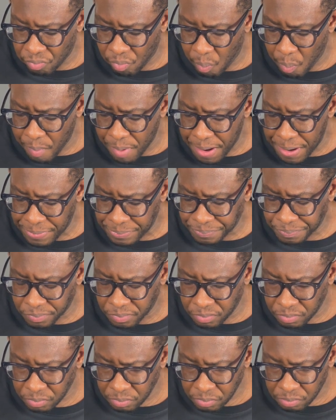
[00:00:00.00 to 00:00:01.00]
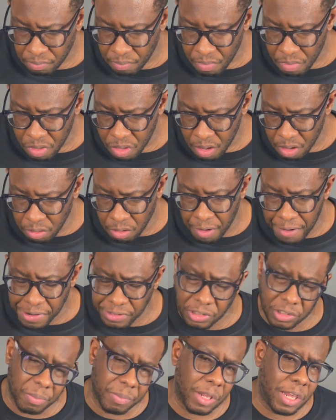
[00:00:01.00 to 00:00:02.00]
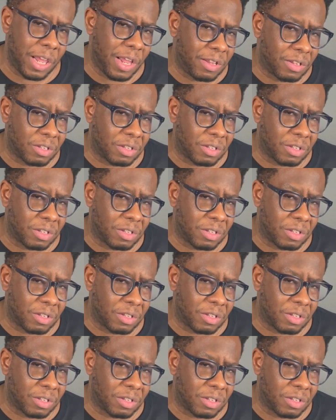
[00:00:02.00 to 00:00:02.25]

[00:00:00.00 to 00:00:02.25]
but there's some heat